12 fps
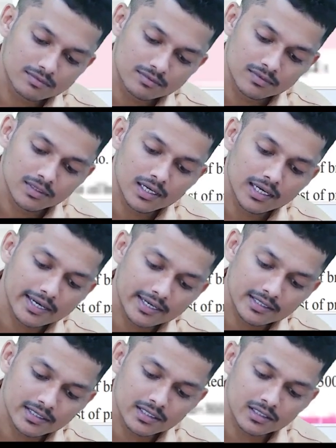Clear is
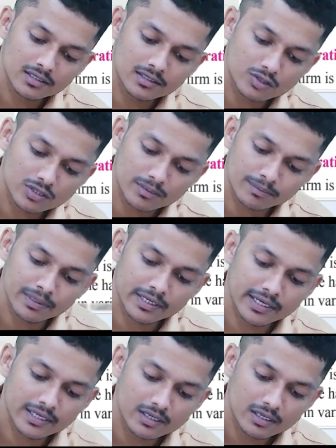it? So simple,
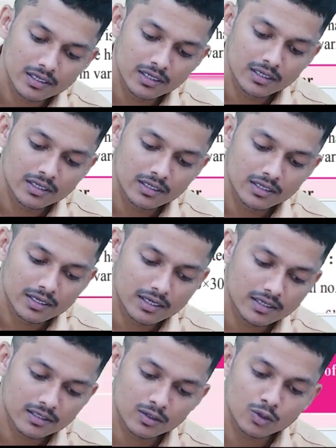right? Yeah.
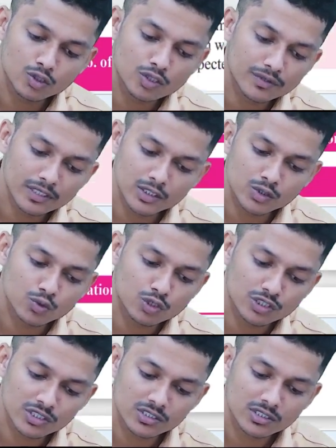Go through with these 2
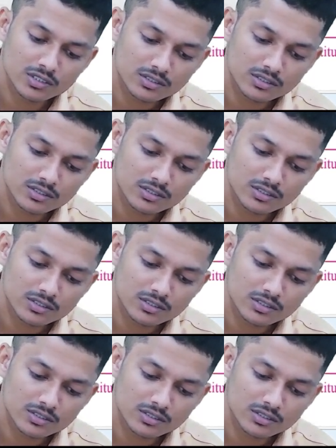questions.